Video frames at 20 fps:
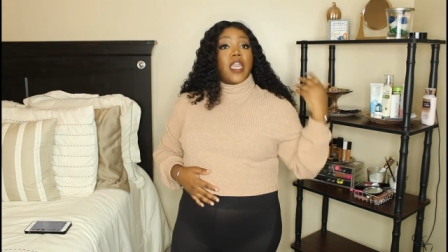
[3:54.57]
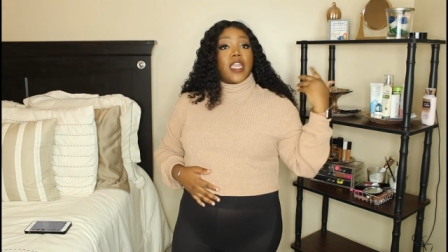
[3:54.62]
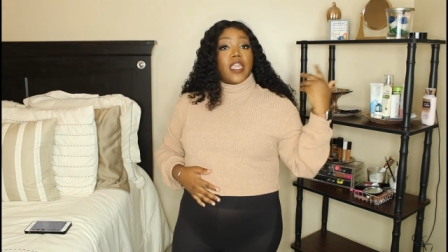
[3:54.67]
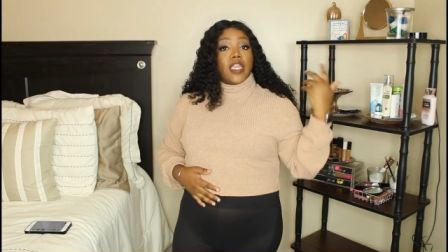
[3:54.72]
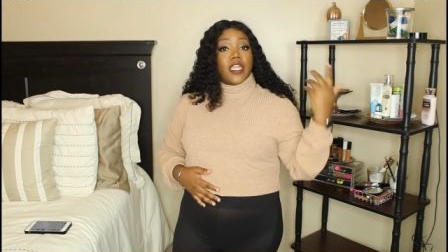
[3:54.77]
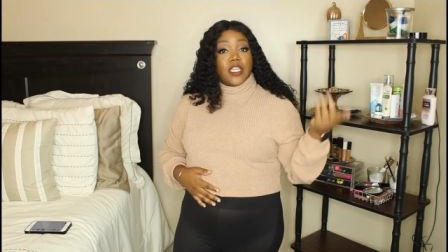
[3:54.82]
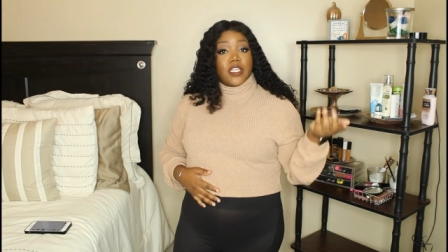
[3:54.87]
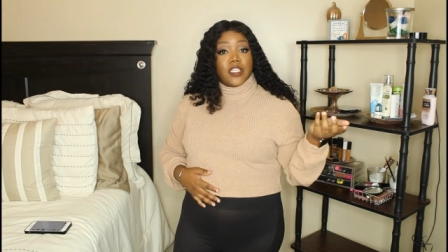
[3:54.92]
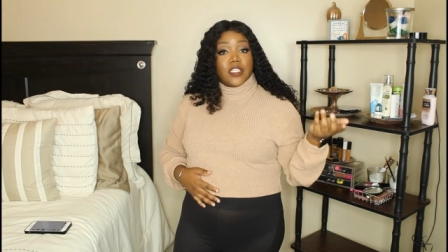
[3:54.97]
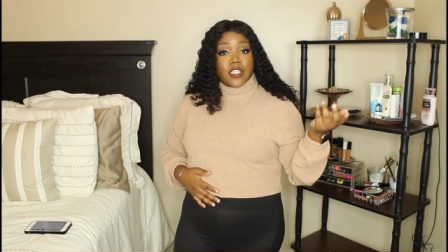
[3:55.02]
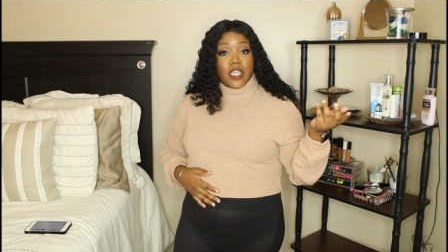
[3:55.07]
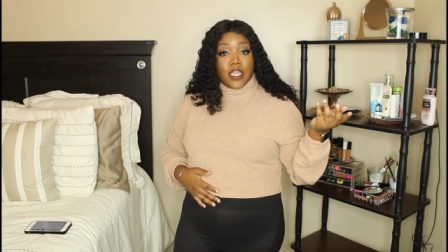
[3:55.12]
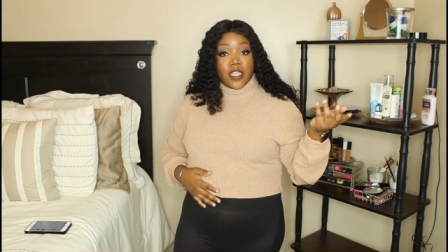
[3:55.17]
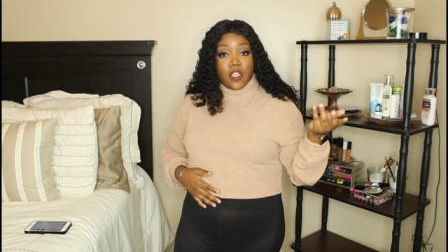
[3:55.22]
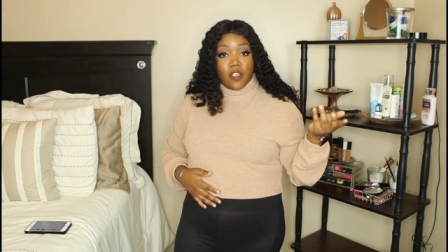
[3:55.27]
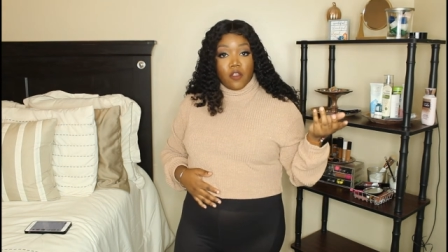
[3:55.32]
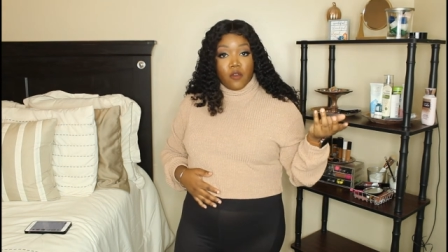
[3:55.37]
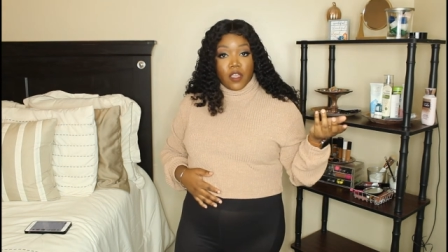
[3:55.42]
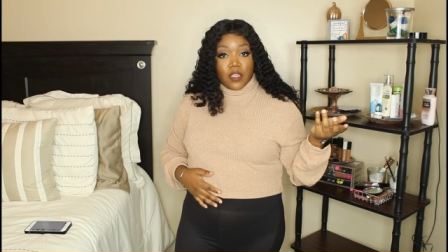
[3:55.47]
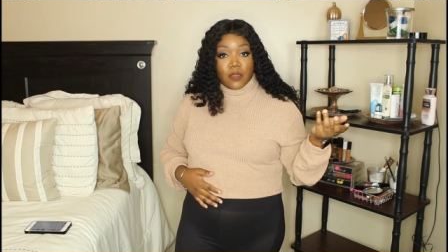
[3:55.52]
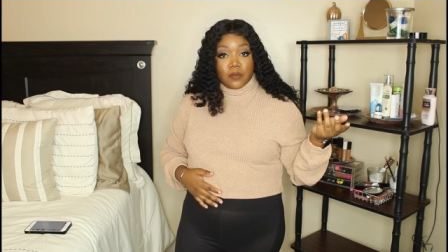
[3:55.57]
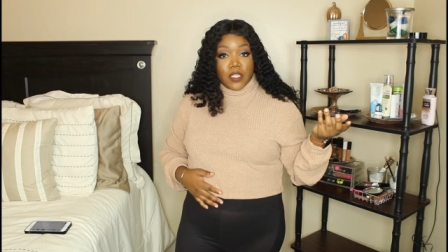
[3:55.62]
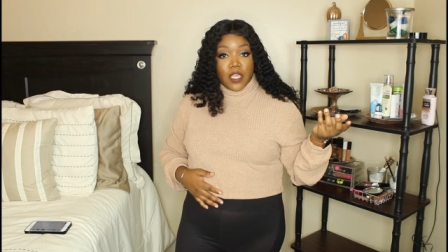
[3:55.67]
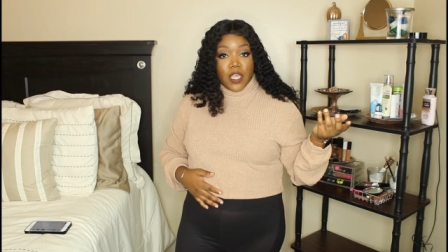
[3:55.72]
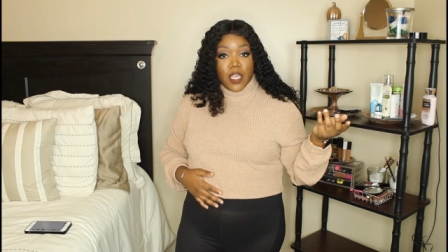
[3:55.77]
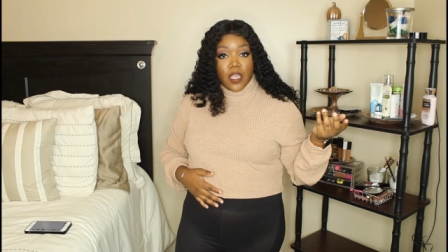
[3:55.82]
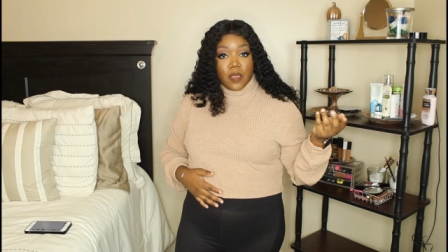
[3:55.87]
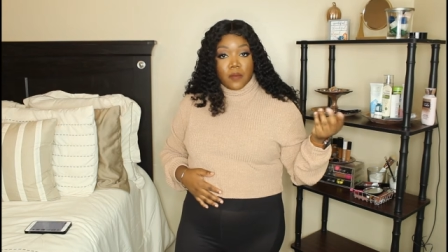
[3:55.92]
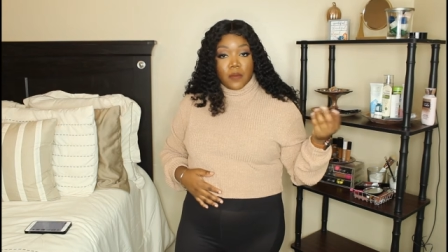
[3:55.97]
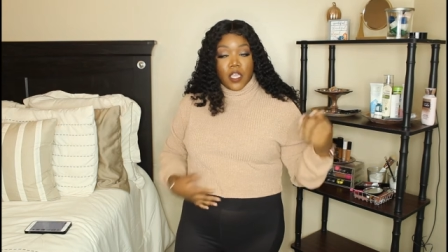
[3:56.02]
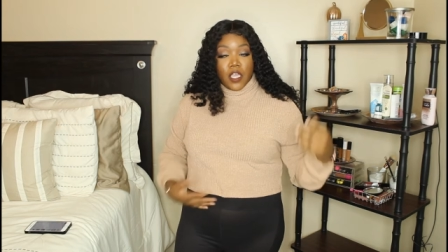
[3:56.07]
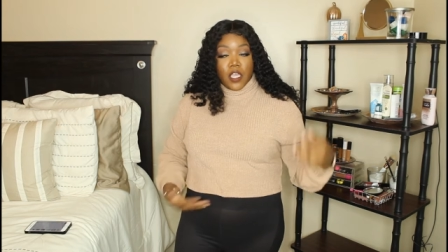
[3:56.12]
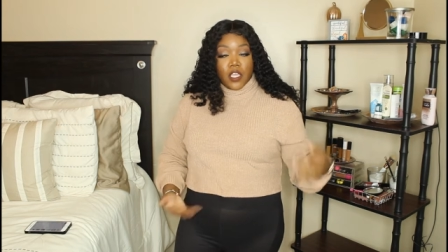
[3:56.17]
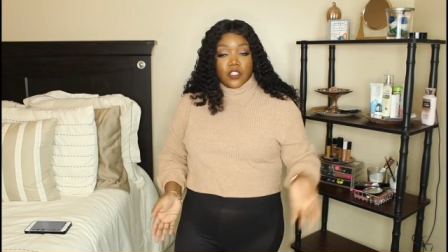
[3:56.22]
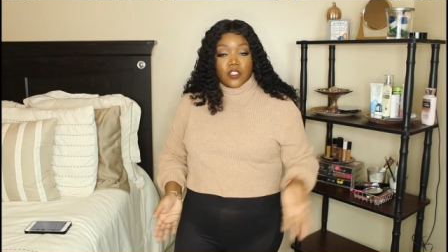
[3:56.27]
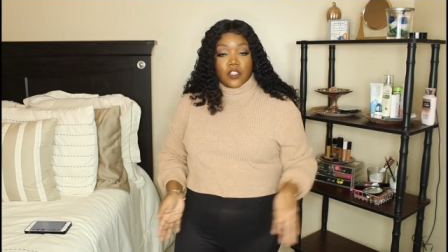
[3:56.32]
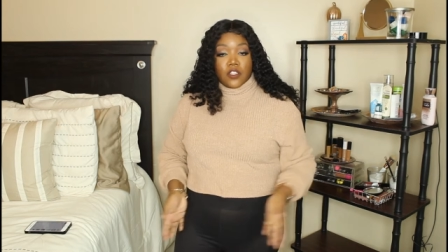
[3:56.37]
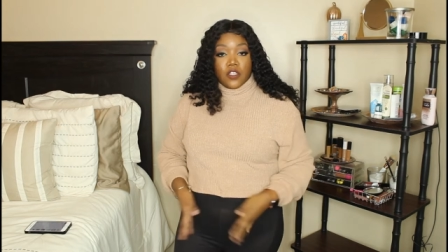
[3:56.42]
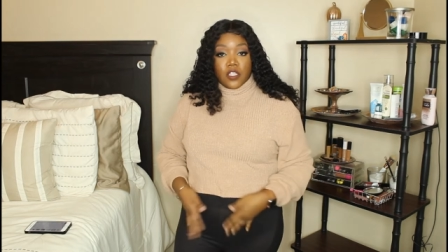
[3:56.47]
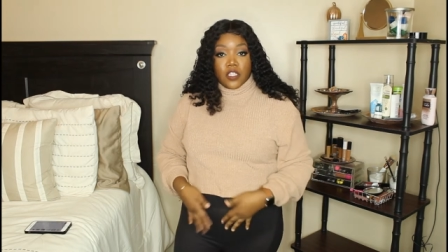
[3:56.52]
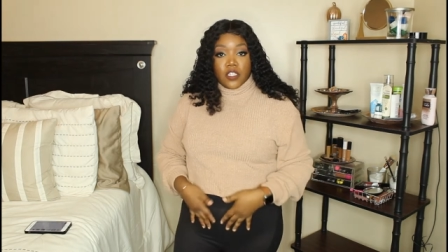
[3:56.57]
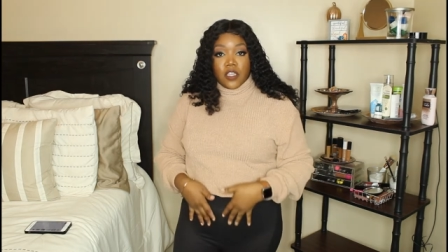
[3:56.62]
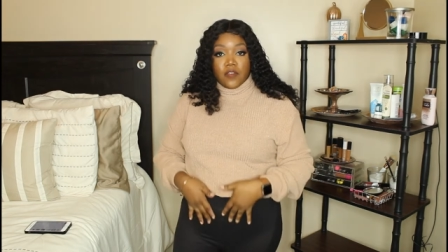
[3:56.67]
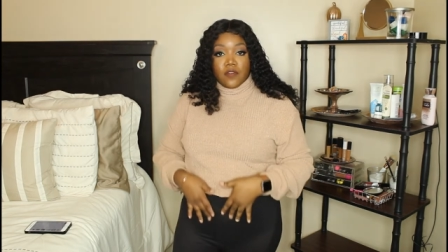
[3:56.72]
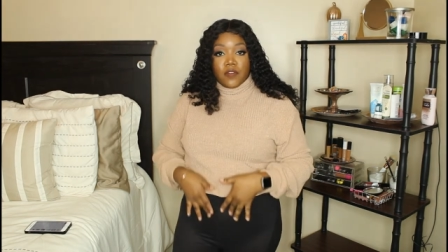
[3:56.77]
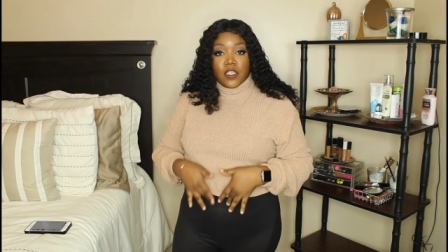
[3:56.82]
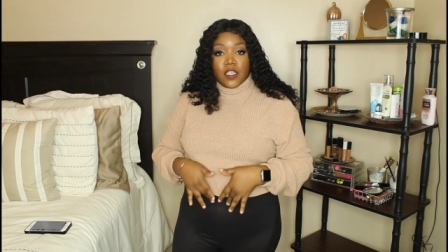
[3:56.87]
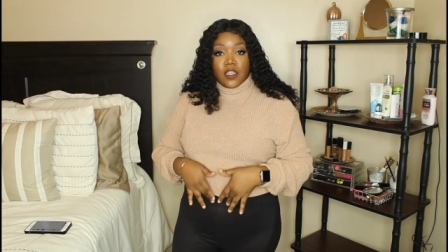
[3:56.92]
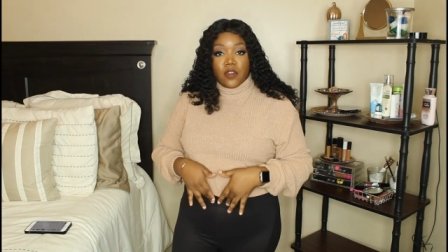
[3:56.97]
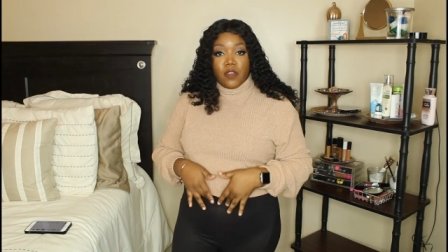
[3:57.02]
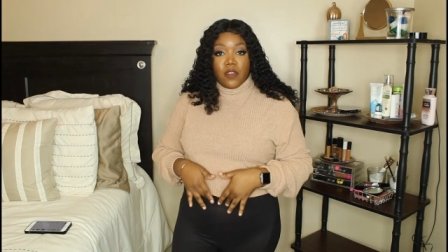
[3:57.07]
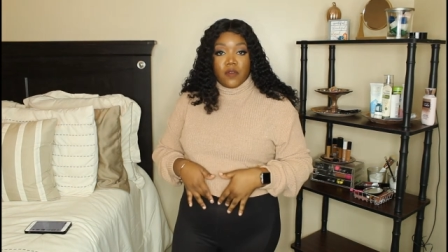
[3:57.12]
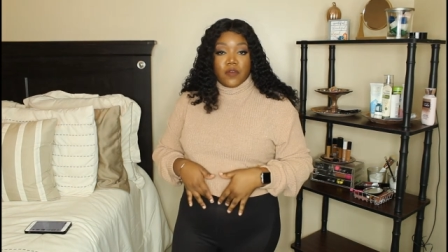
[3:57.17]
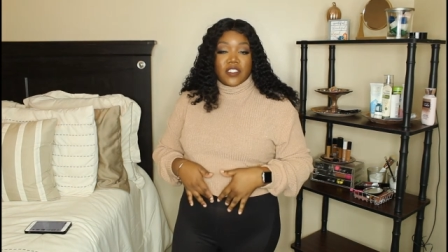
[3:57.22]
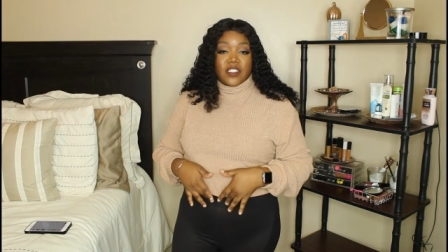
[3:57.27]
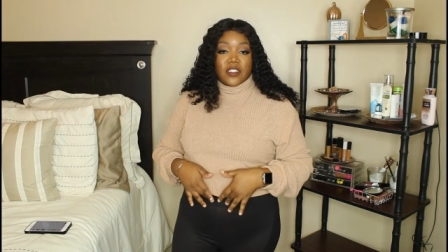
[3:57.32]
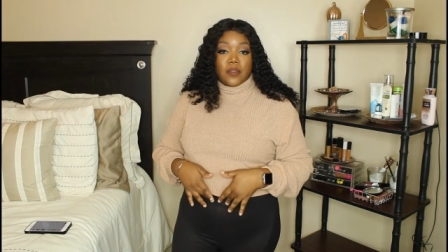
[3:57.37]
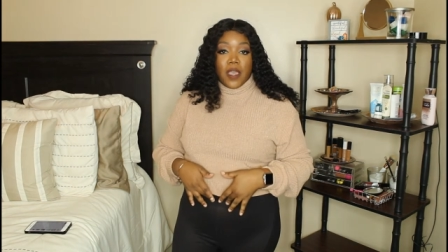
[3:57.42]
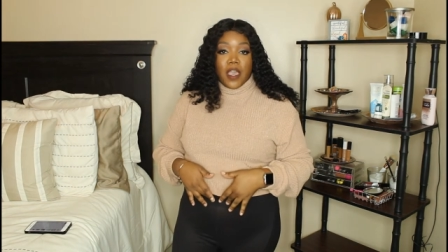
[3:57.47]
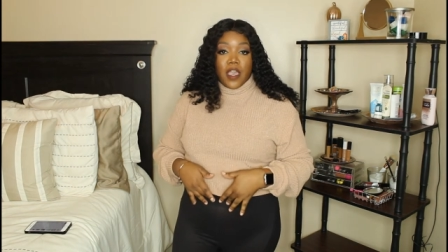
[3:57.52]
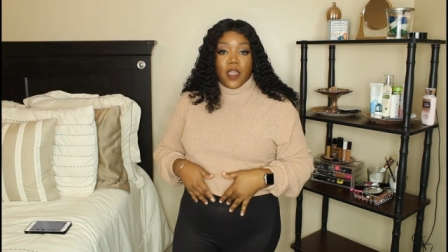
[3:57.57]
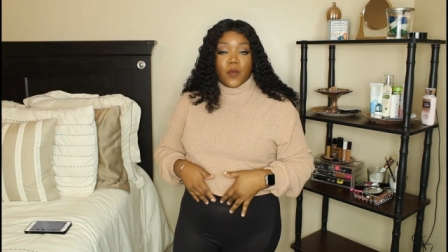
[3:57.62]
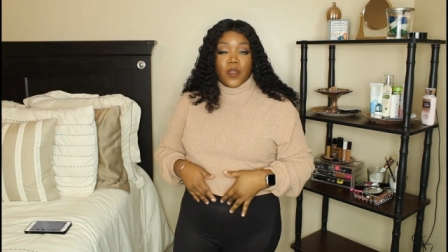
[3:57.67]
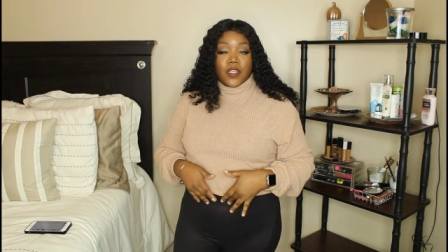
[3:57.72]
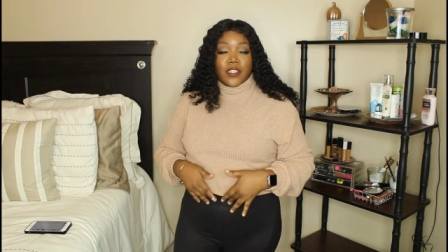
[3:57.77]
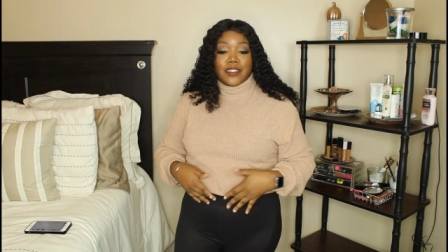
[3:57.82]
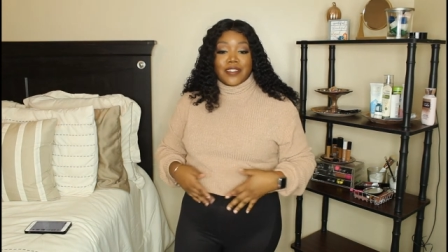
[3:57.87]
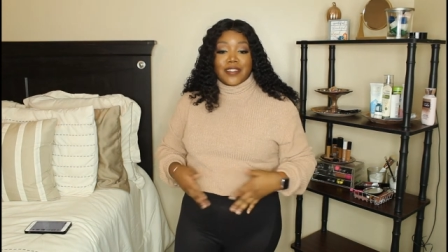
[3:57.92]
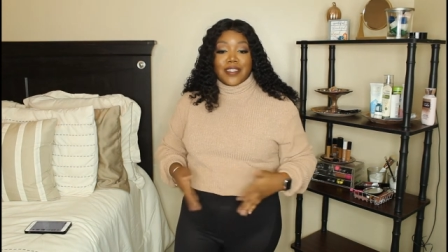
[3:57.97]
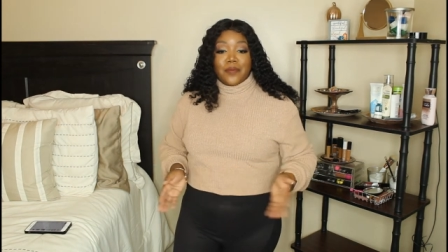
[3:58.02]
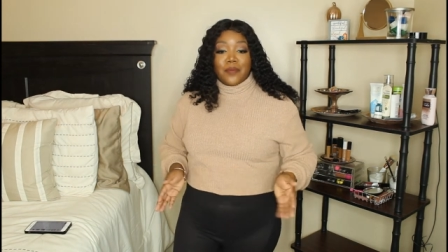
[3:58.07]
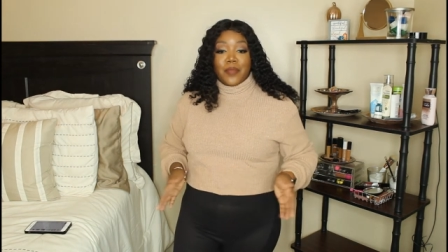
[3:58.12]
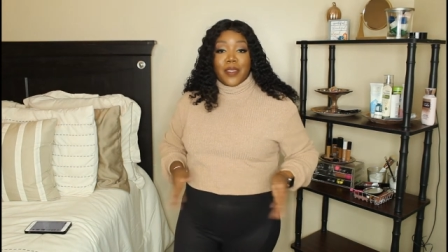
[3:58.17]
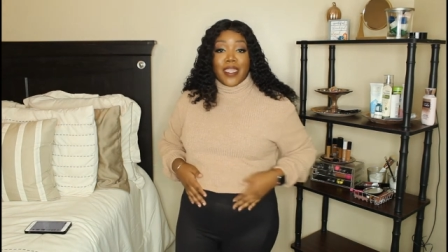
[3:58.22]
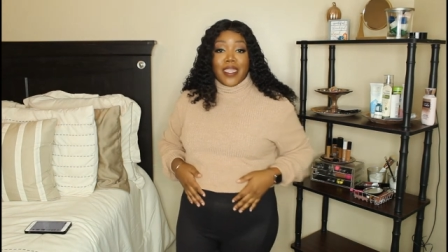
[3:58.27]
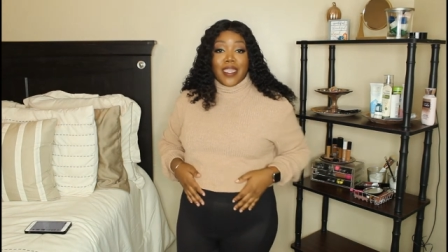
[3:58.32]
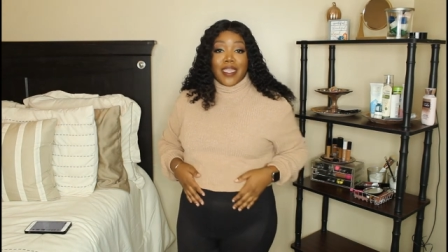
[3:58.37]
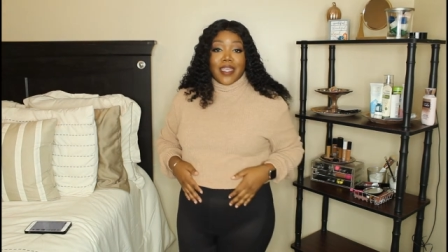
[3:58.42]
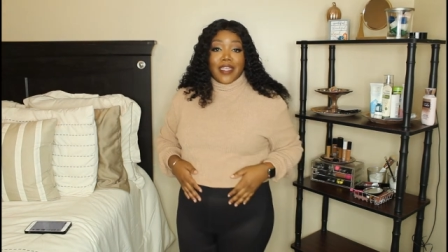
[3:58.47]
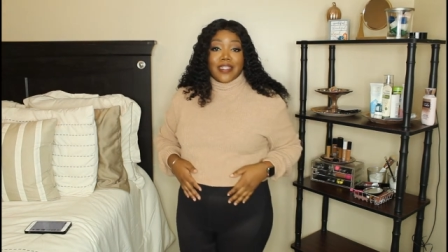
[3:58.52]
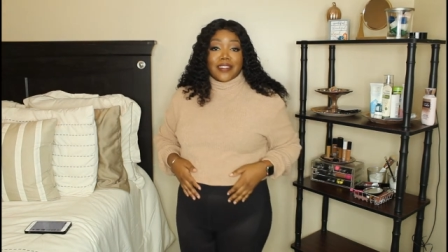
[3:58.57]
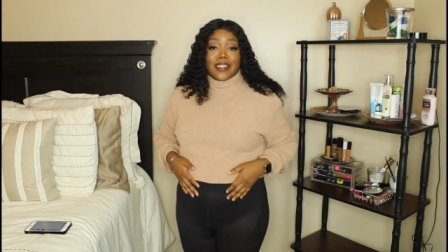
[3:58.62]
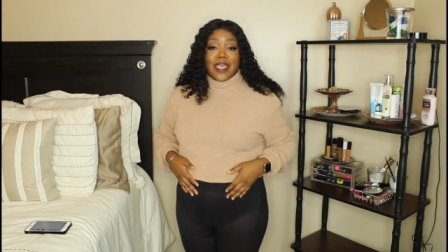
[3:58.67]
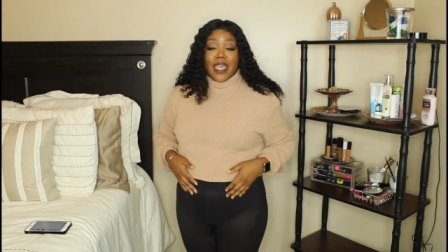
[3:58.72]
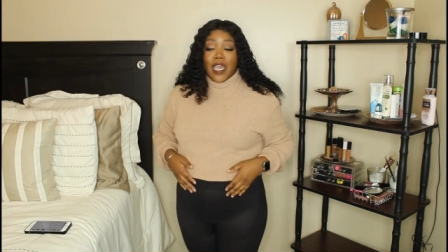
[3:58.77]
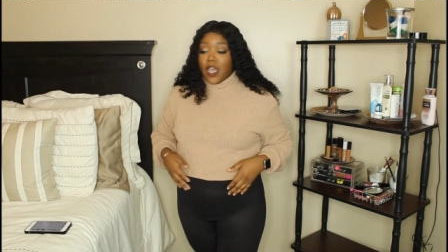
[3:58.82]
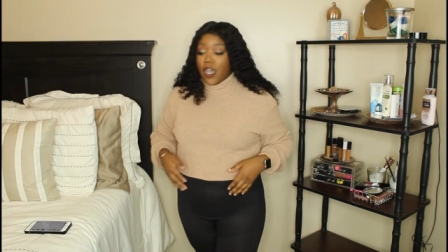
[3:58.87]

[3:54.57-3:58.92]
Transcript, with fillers: It is like a crop top, so you can definitely get away with some high-waisted pants.